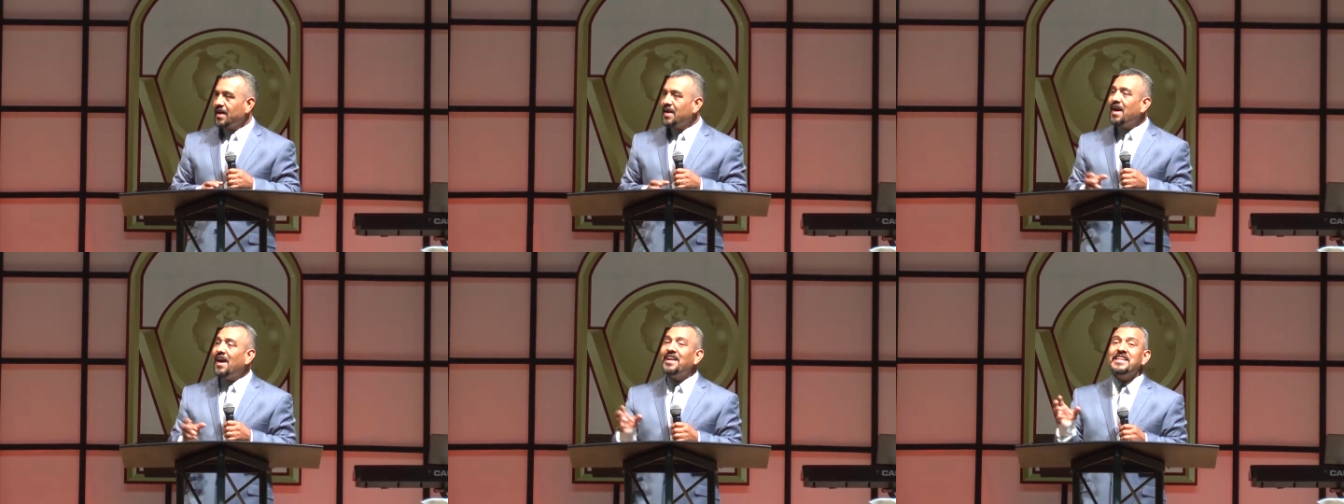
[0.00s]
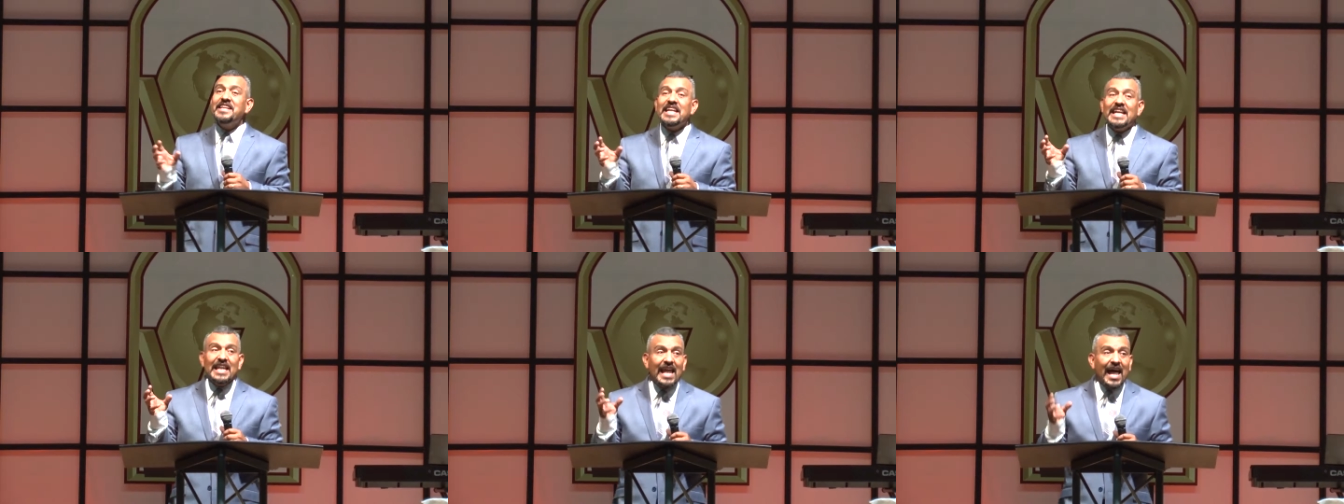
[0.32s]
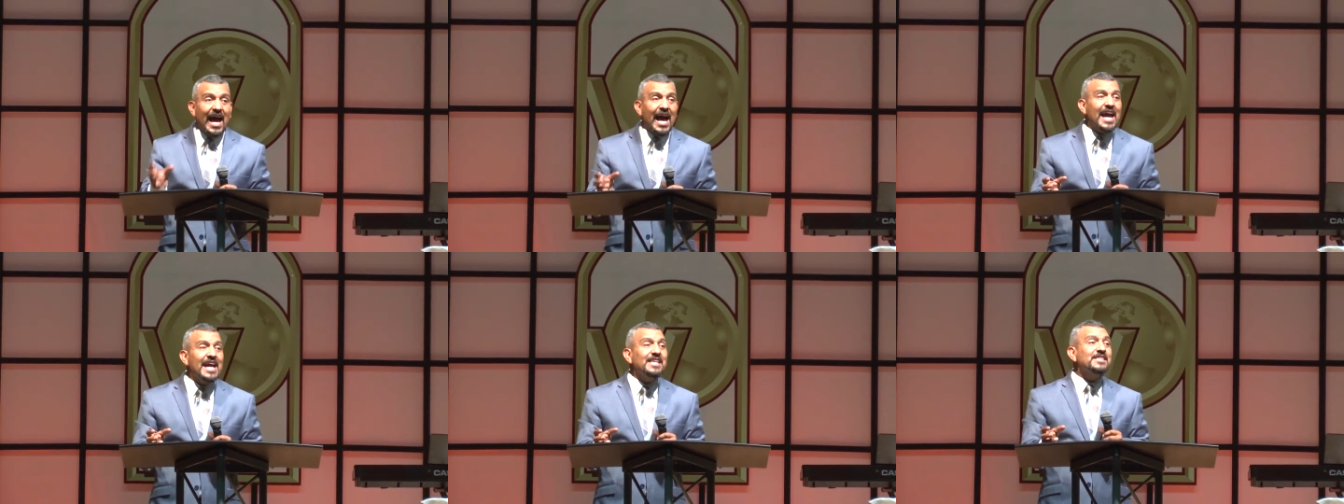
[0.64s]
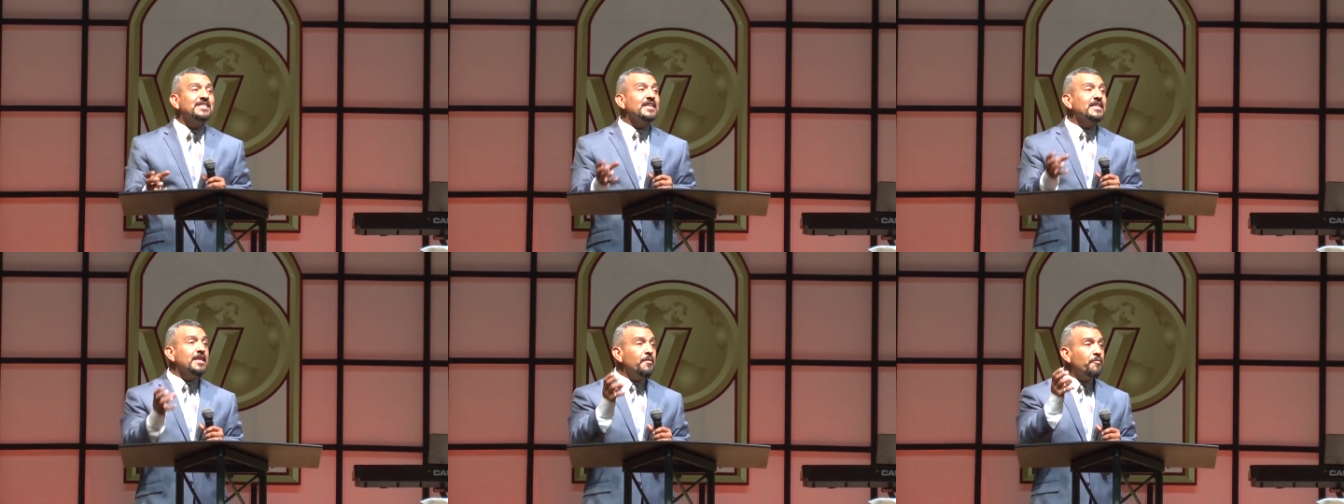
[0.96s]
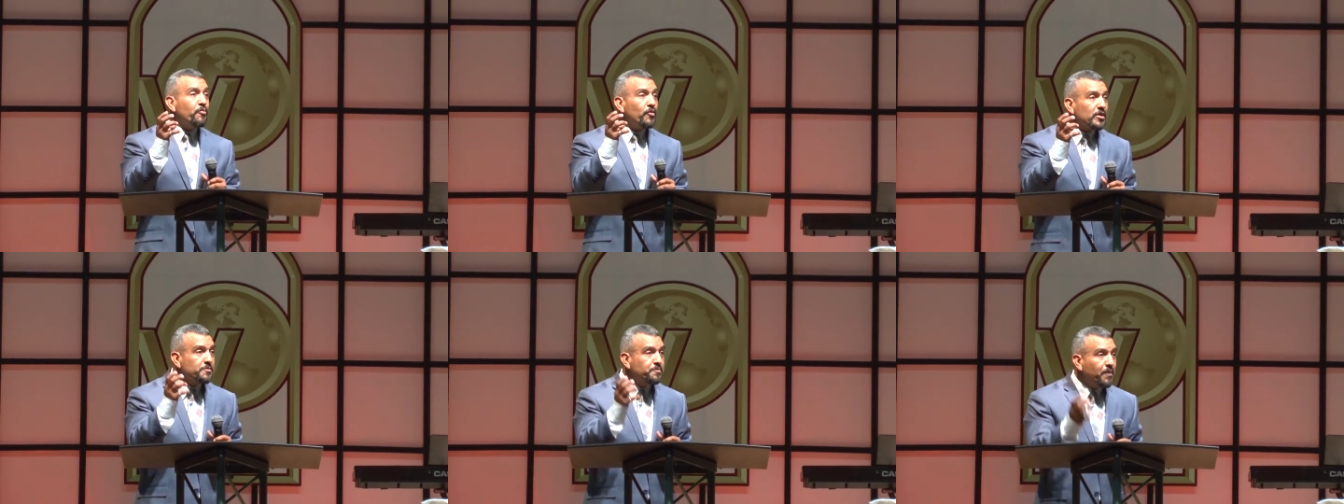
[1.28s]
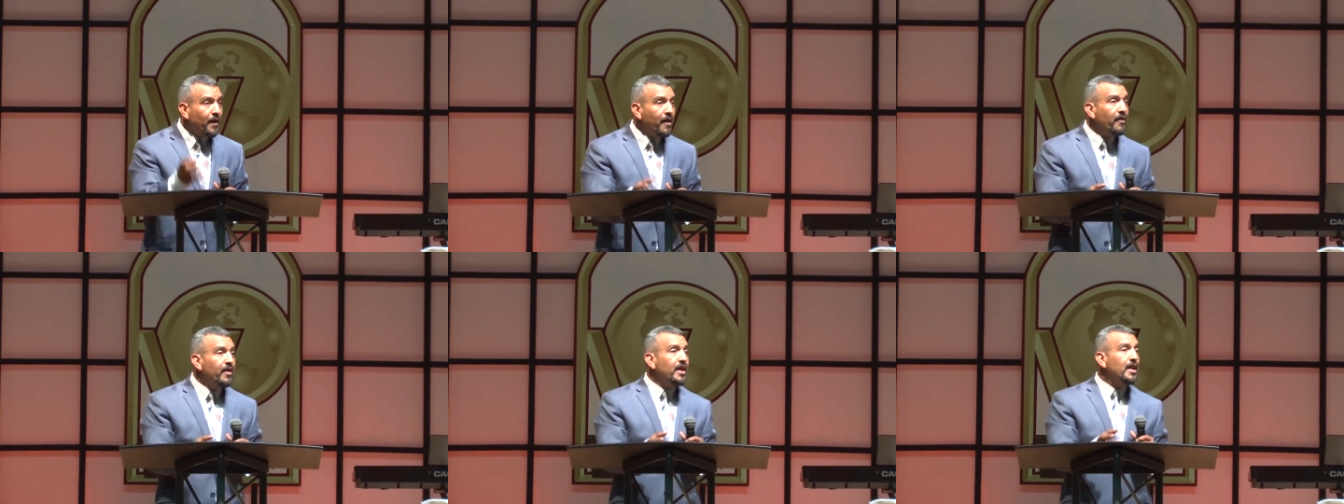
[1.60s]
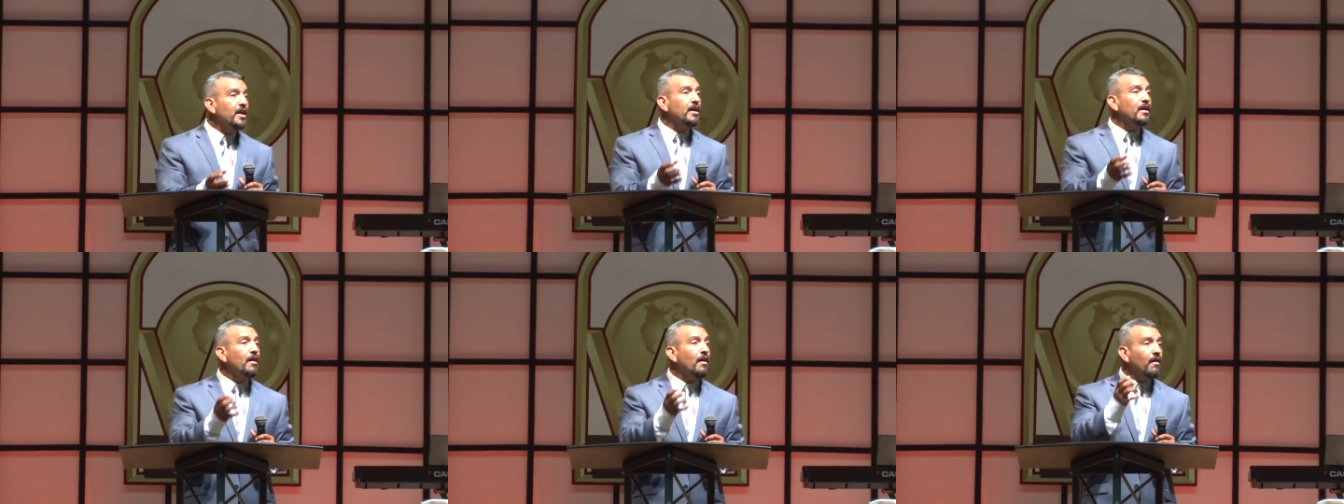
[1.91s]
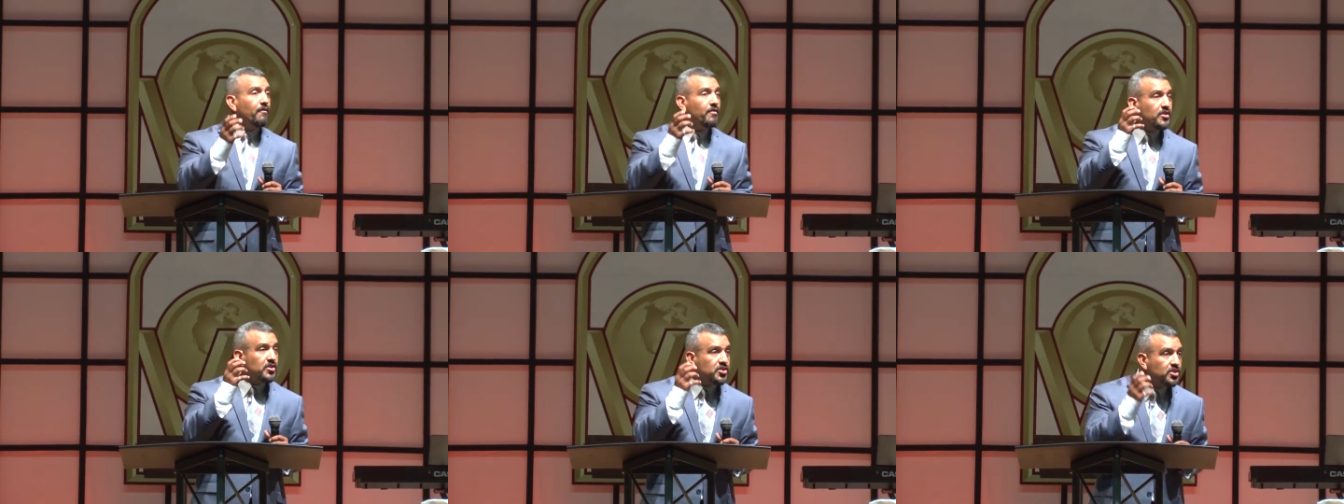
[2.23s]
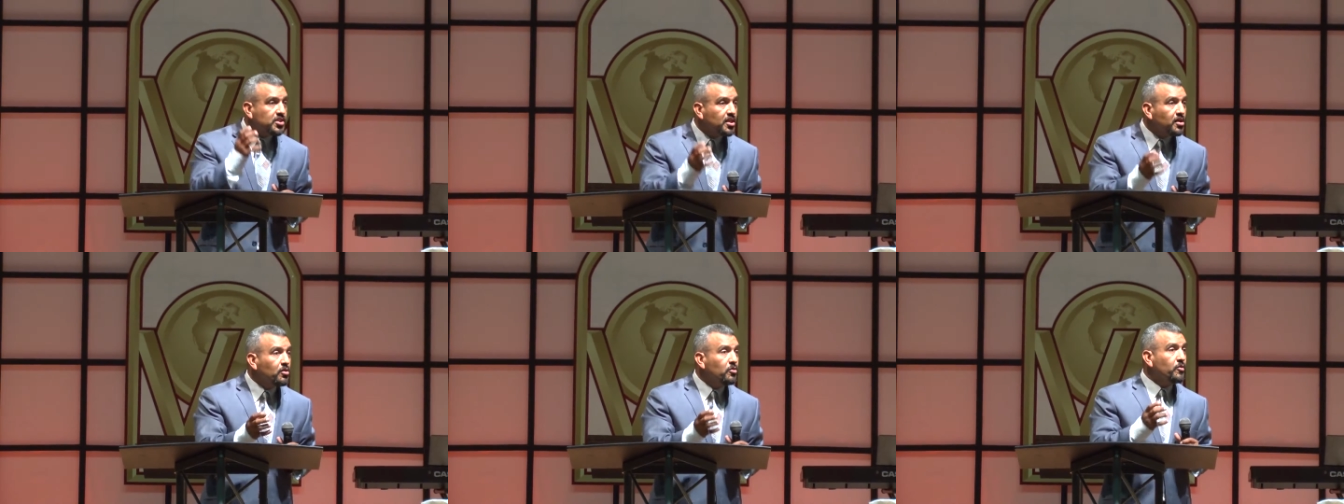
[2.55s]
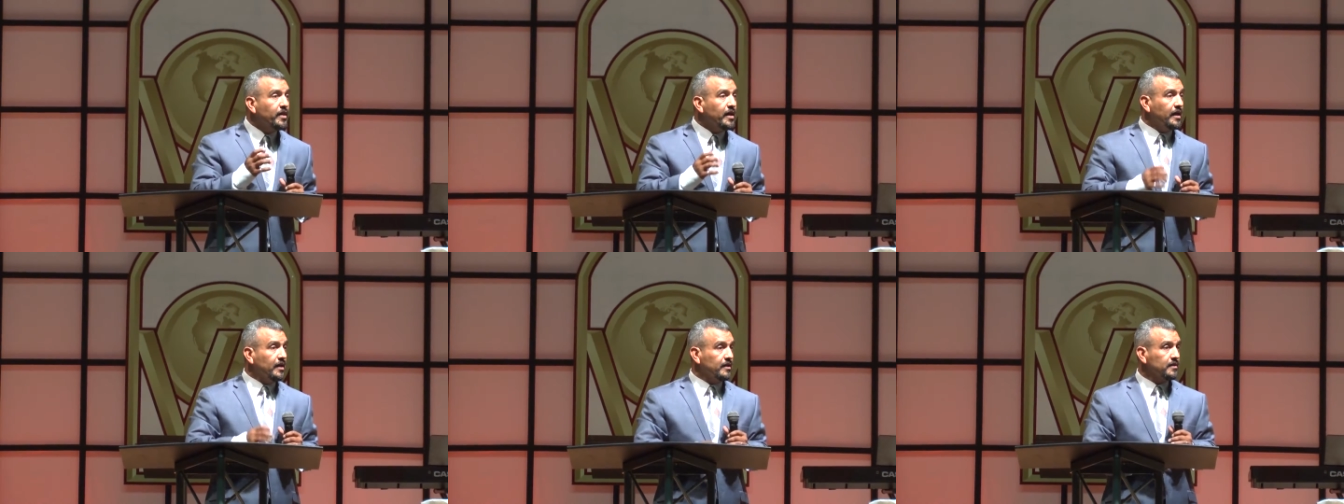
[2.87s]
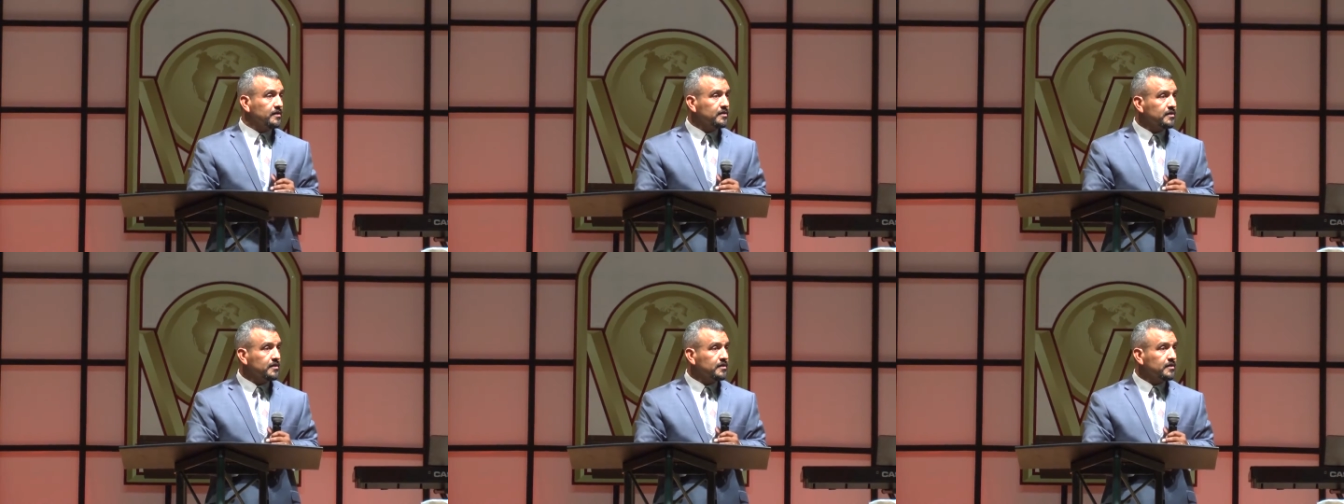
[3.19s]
God delights in the prosperity of His children.